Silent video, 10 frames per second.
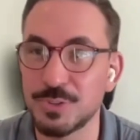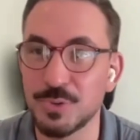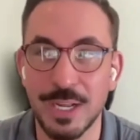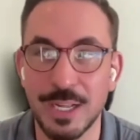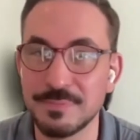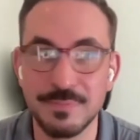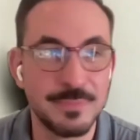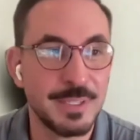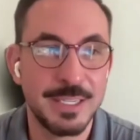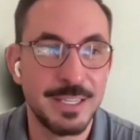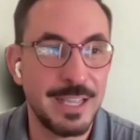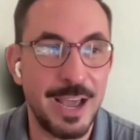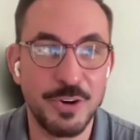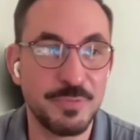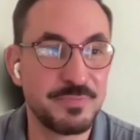how
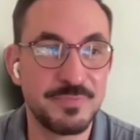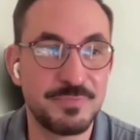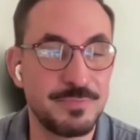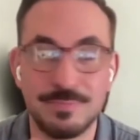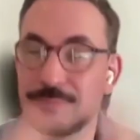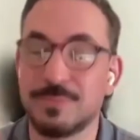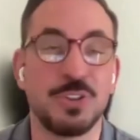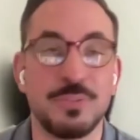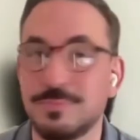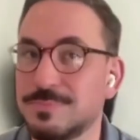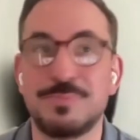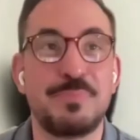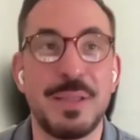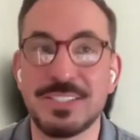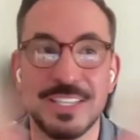to
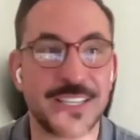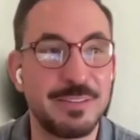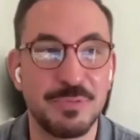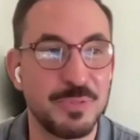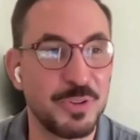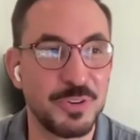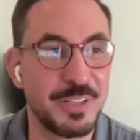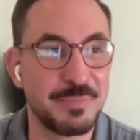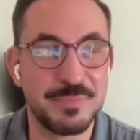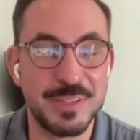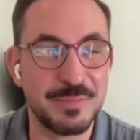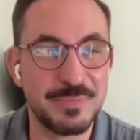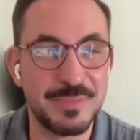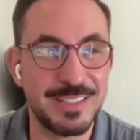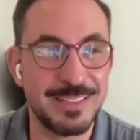basically learn
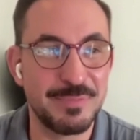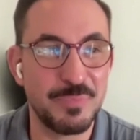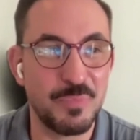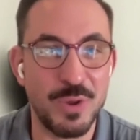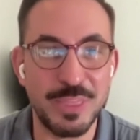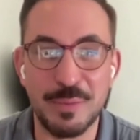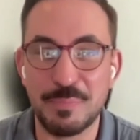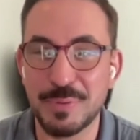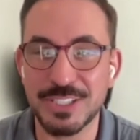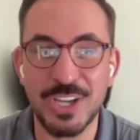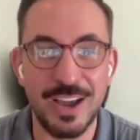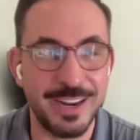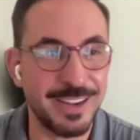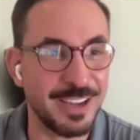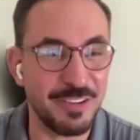what the
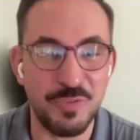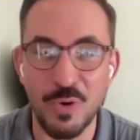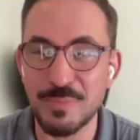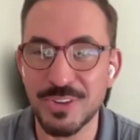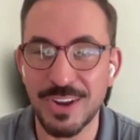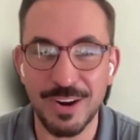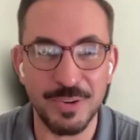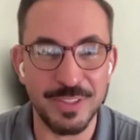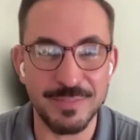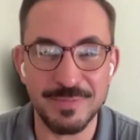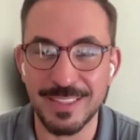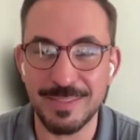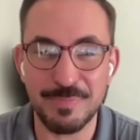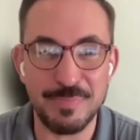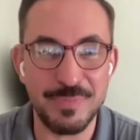platonic forms are, or
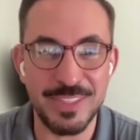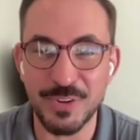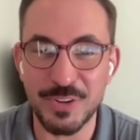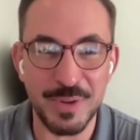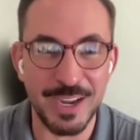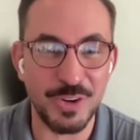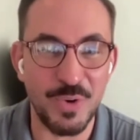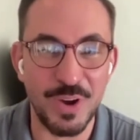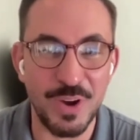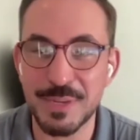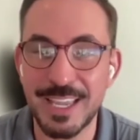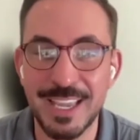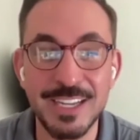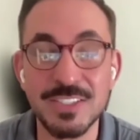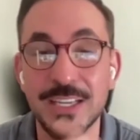the theories behind
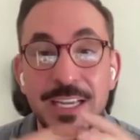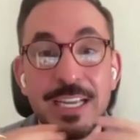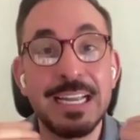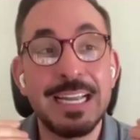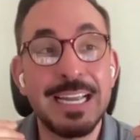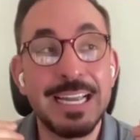quantum mechanics.